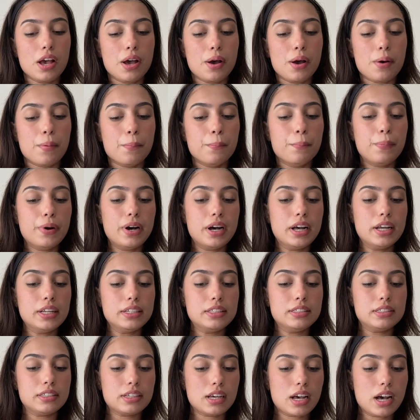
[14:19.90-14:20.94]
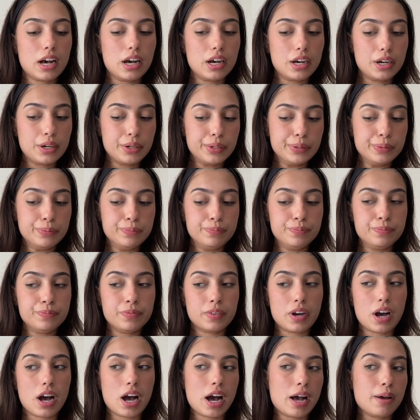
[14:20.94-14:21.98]
But
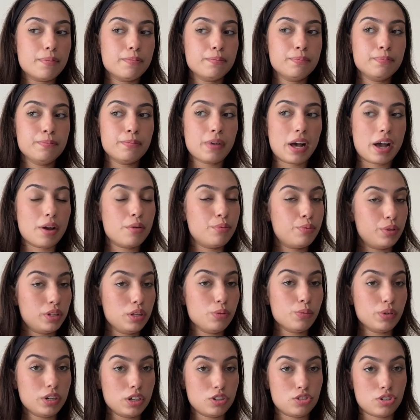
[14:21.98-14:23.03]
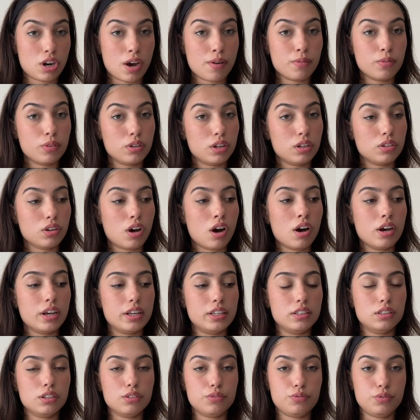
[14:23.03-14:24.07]
I really want to travel a lot
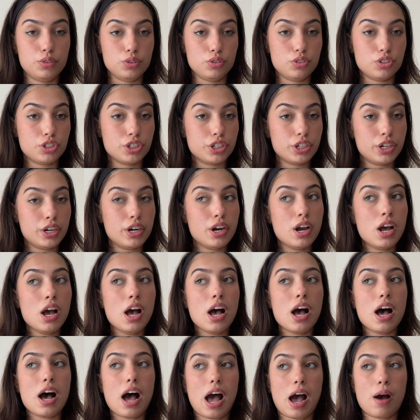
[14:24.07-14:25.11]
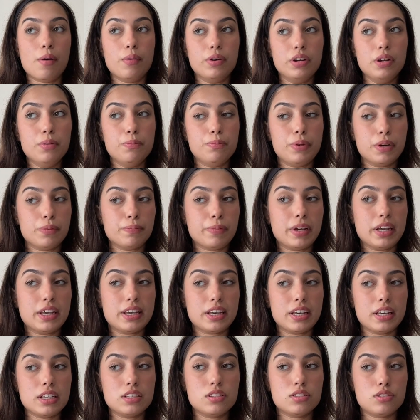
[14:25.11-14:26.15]
in the future. I want to bring my
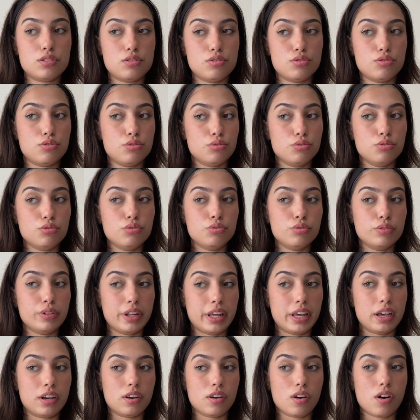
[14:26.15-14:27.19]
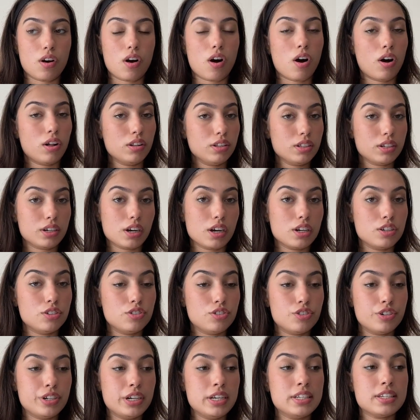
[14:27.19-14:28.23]
kids to all the
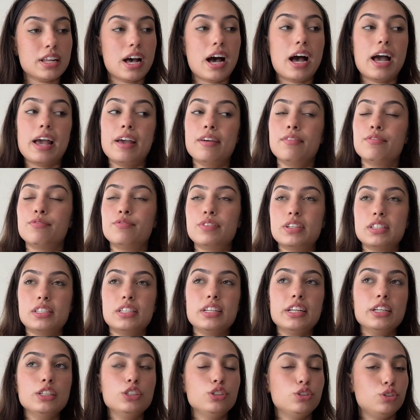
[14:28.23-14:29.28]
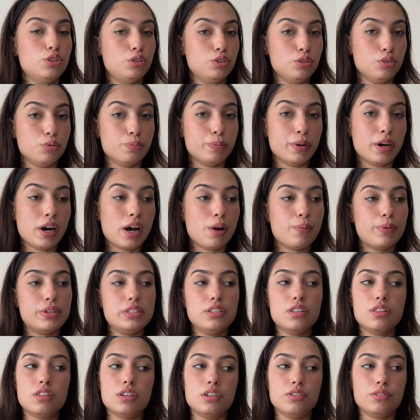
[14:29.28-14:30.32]
countries. I visited Cuba. I went to
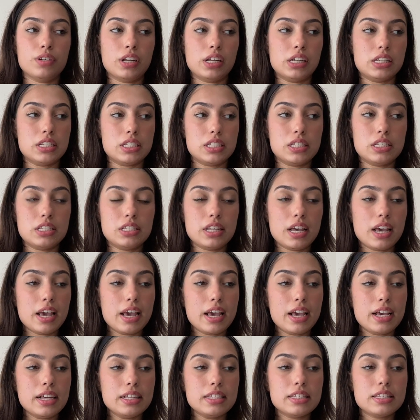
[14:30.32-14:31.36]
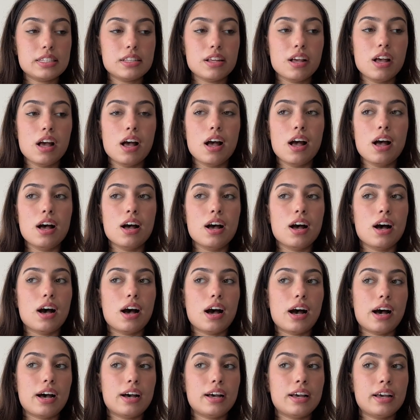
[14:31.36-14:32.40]
the United States.
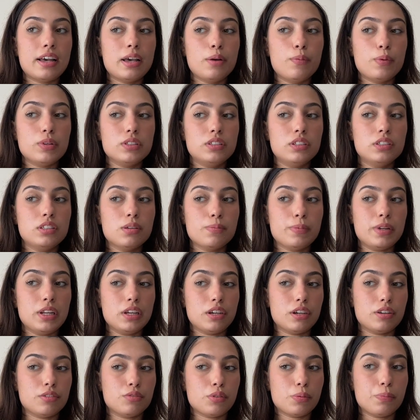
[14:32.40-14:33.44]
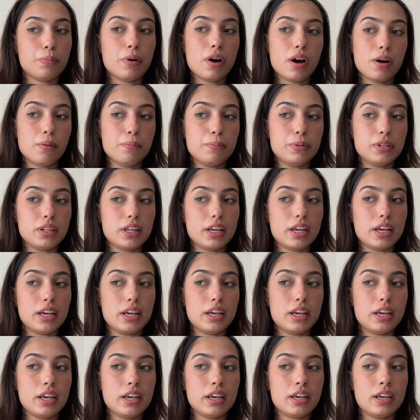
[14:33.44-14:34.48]
I went to Dominican
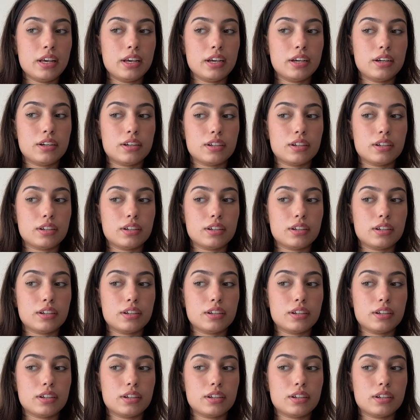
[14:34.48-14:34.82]
Republic.